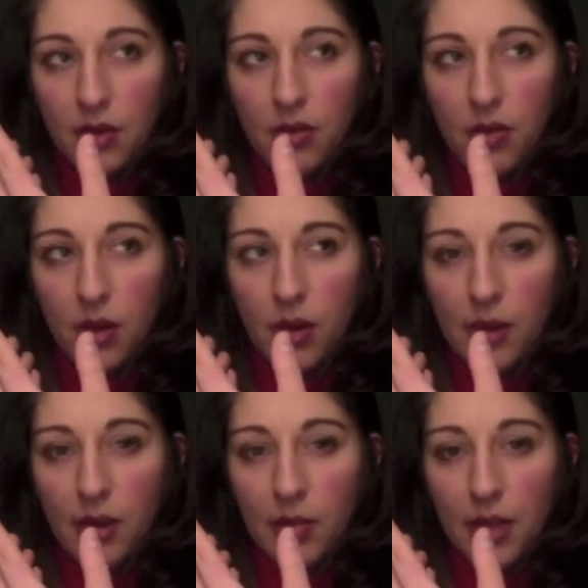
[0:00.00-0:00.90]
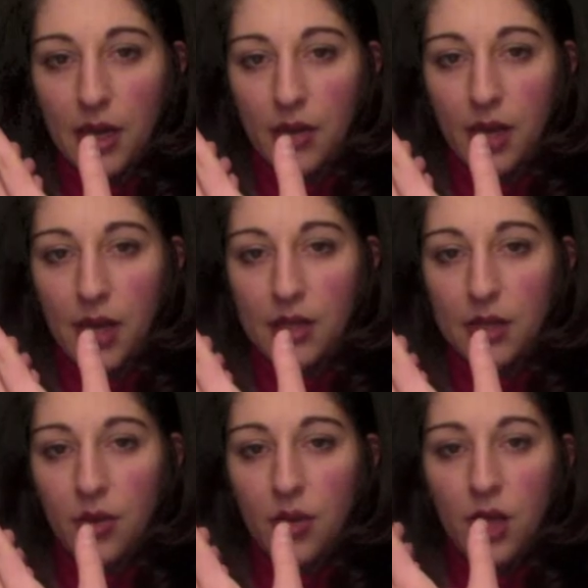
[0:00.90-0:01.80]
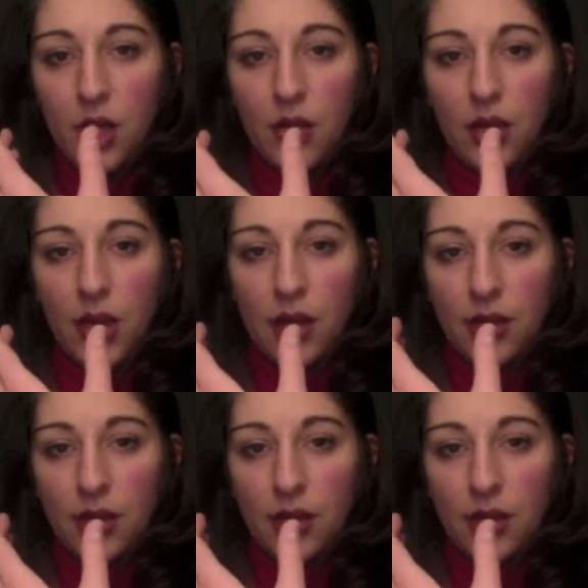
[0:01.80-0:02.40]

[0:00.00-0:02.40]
for about a minute. Okay, so you can.